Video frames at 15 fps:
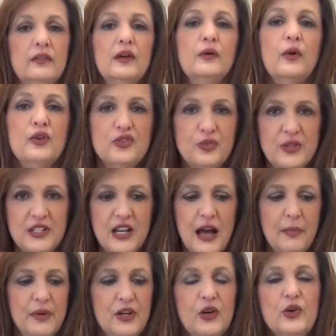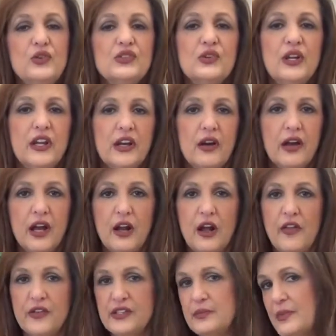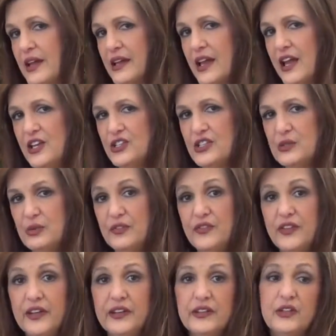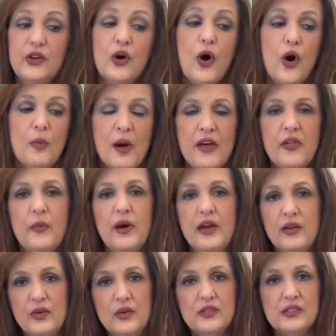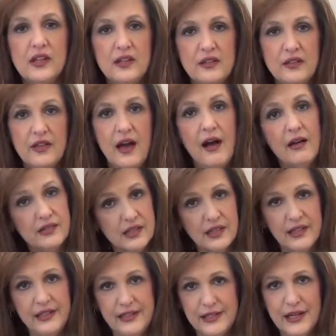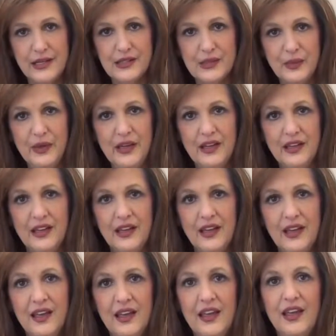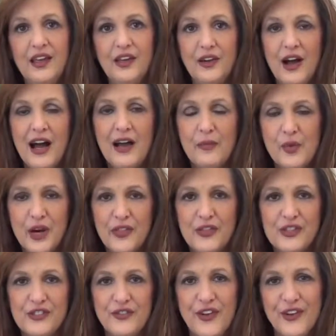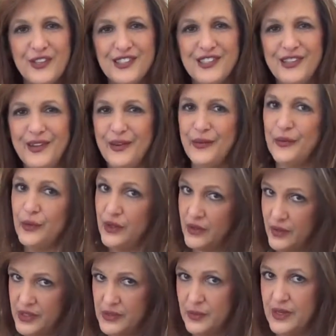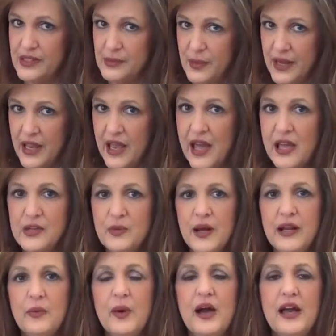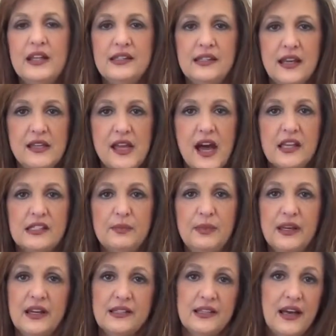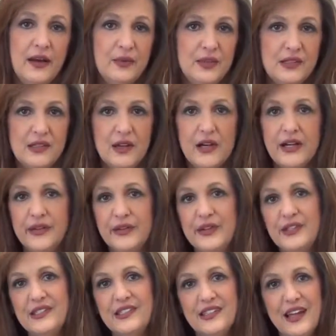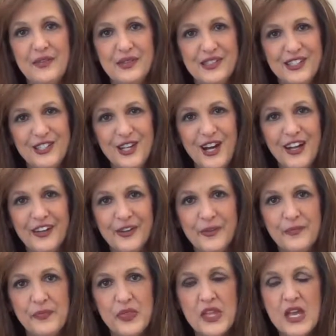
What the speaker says: the grocery shopping? Who's going to go get all those medications refilled? And oh, by the way, who's going to do the house cleaning next week? You know, I'm one of those folks who would always raise my hand right away and say yes, because I was the eldest and I was the daughter.